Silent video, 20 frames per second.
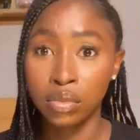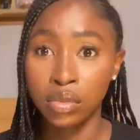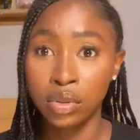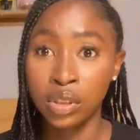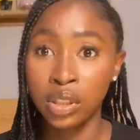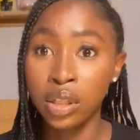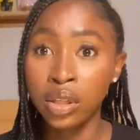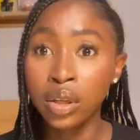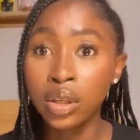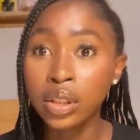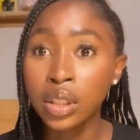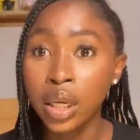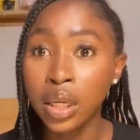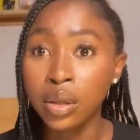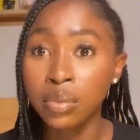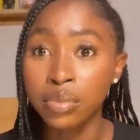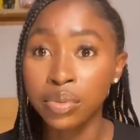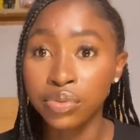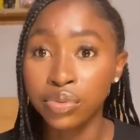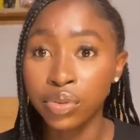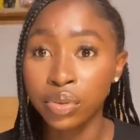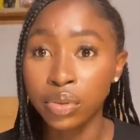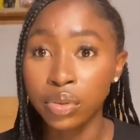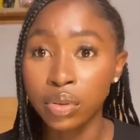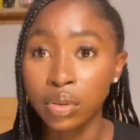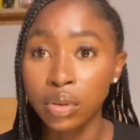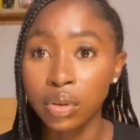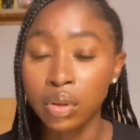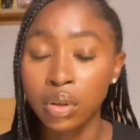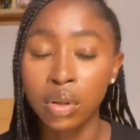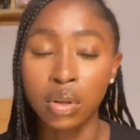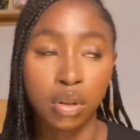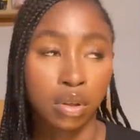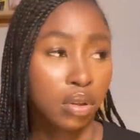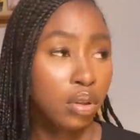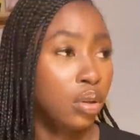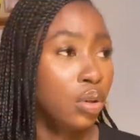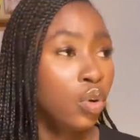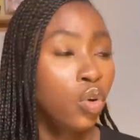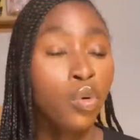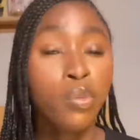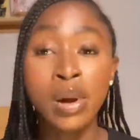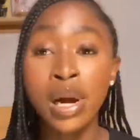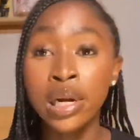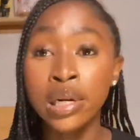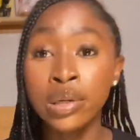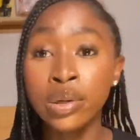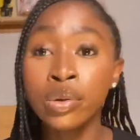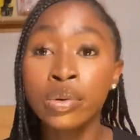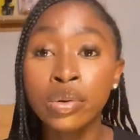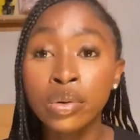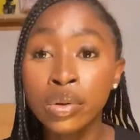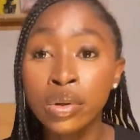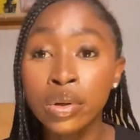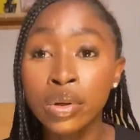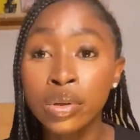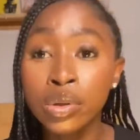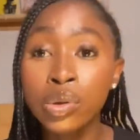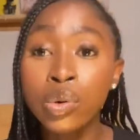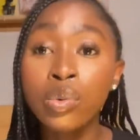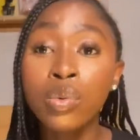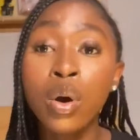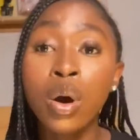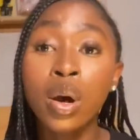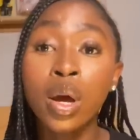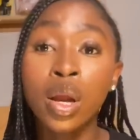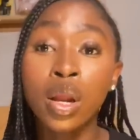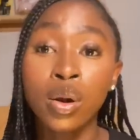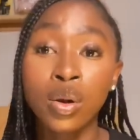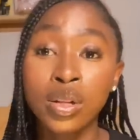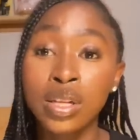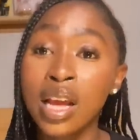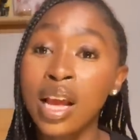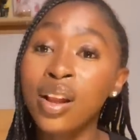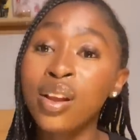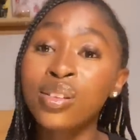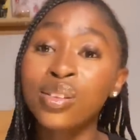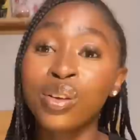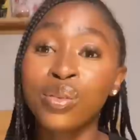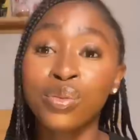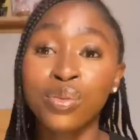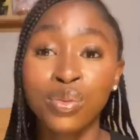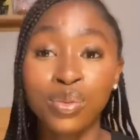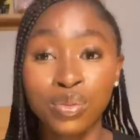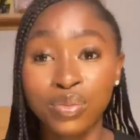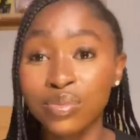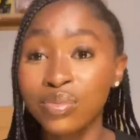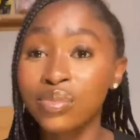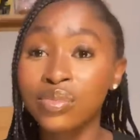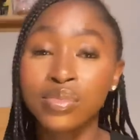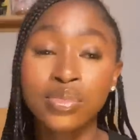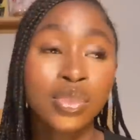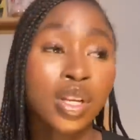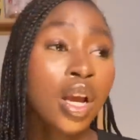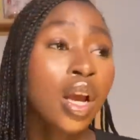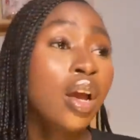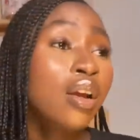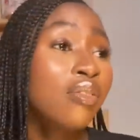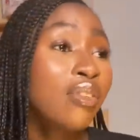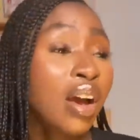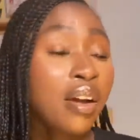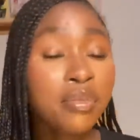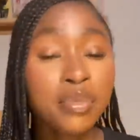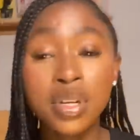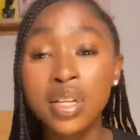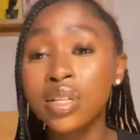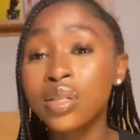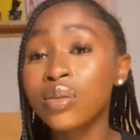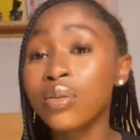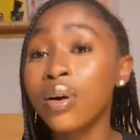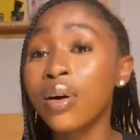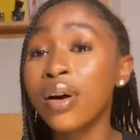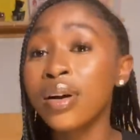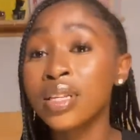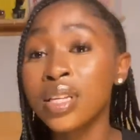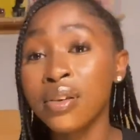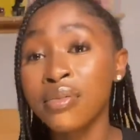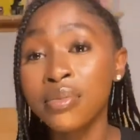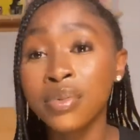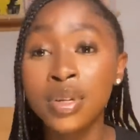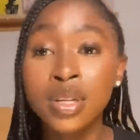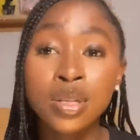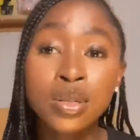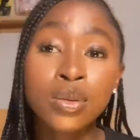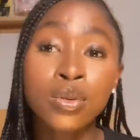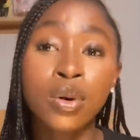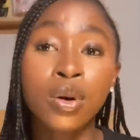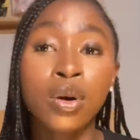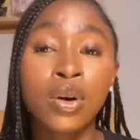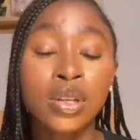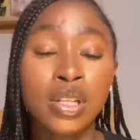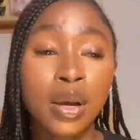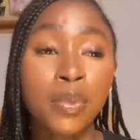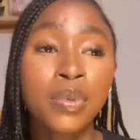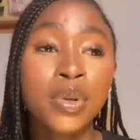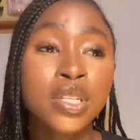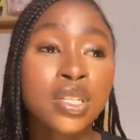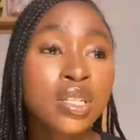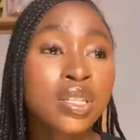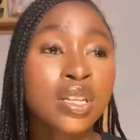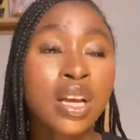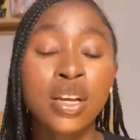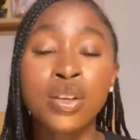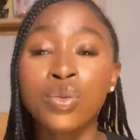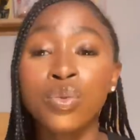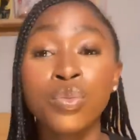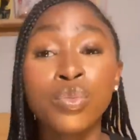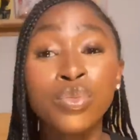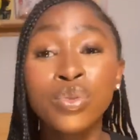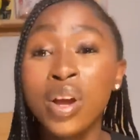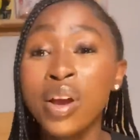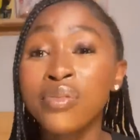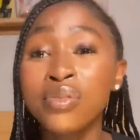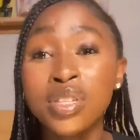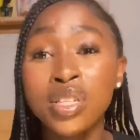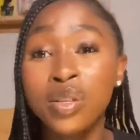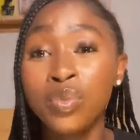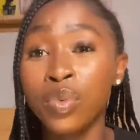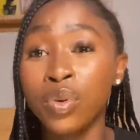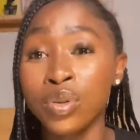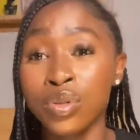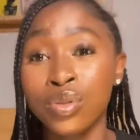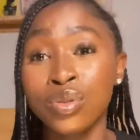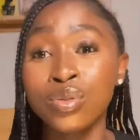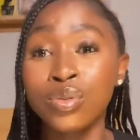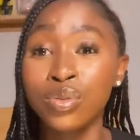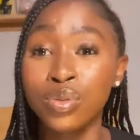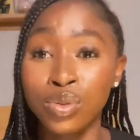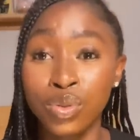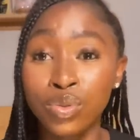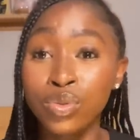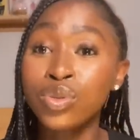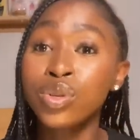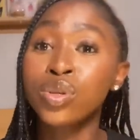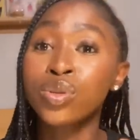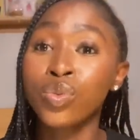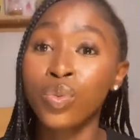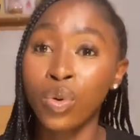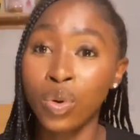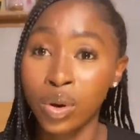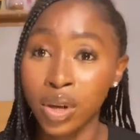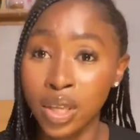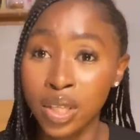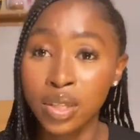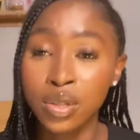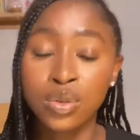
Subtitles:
Did not tell you before, Omarion, you walk a lot. There are a lot of 5 minutes walk, 7 minutes walk. There are places that you never see bus to, you just walk it.